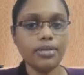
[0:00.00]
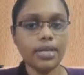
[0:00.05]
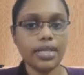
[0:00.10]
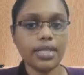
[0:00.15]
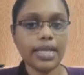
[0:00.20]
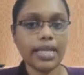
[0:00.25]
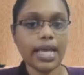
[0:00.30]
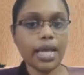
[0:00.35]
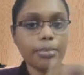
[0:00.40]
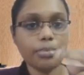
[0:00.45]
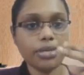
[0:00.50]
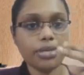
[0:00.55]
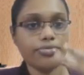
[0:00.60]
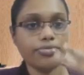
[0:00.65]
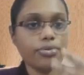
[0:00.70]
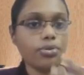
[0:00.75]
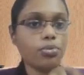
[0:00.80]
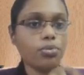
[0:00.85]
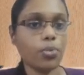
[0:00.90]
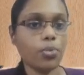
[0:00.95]
it can be
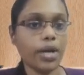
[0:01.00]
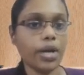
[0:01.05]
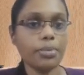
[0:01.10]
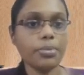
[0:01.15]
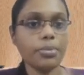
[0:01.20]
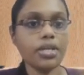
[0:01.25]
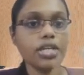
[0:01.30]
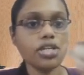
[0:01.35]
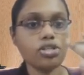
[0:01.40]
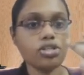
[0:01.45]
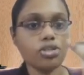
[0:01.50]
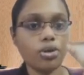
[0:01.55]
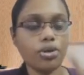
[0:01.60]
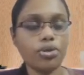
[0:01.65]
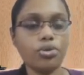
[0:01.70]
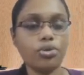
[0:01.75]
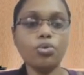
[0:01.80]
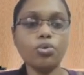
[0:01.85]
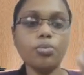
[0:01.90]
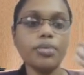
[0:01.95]
for 1 minute
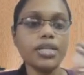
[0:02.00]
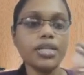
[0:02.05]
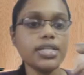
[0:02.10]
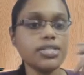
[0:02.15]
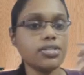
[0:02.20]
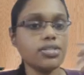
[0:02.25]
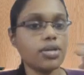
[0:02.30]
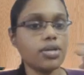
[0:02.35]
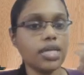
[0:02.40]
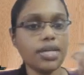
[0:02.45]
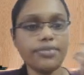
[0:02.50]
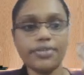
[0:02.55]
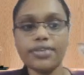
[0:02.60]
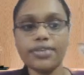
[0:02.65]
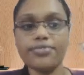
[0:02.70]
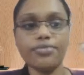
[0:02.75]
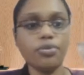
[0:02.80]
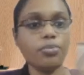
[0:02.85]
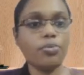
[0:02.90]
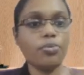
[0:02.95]
or 2 minutes or
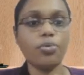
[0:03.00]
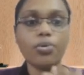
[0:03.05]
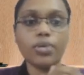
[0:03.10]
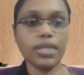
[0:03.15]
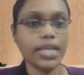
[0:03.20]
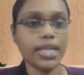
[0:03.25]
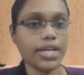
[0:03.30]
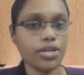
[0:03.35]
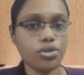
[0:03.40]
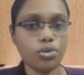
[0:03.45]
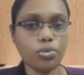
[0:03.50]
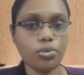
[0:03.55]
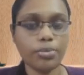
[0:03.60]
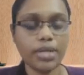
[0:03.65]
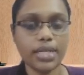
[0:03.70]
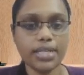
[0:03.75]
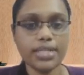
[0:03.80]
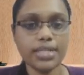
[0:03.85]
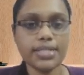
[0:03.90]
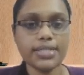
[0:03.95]
even for more than 2
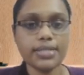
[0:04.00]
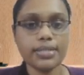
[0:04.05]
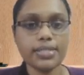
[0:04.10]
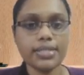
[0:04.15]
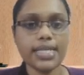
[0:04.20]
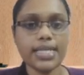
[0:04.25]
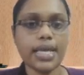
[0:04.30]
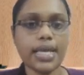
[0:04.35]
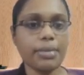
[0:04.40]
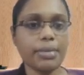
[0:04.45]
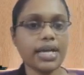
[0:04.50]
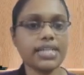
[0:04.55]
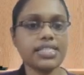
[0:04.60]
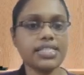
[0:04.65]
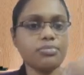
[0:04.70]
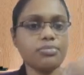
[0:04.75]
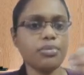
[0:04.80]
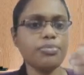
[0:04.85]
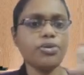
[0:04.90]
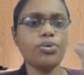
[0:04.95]
minutes. Say
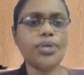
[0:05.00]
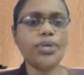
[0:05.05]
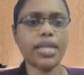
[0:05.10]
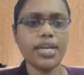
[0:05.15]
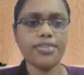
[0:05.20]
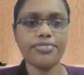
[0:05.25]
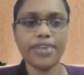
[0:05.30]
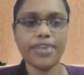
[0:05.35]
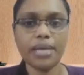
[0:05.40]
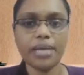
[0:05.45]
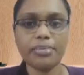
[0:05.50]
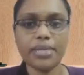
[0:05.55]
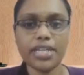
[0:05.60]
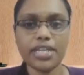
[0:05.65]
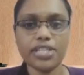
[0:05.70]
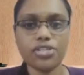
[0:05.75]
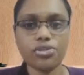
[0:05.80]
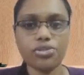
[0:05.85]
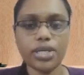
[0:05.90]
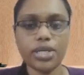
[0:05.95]
maximum you take 5
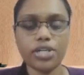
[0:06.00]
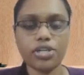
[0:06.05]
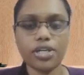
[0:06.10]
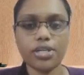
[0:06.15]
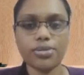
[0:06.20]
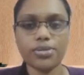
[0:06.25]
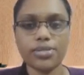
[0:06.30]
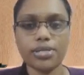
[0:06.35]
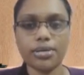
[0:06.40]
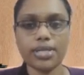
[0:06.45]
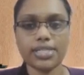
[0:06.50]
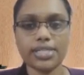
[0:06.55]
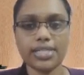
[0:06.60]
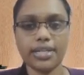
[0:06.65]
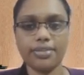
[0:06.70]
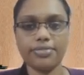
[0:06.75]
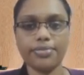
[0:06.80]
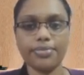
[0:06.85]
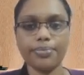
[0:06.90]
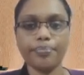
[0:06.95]
minutes to introduce
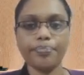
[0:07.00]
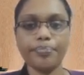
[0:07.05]
yourself.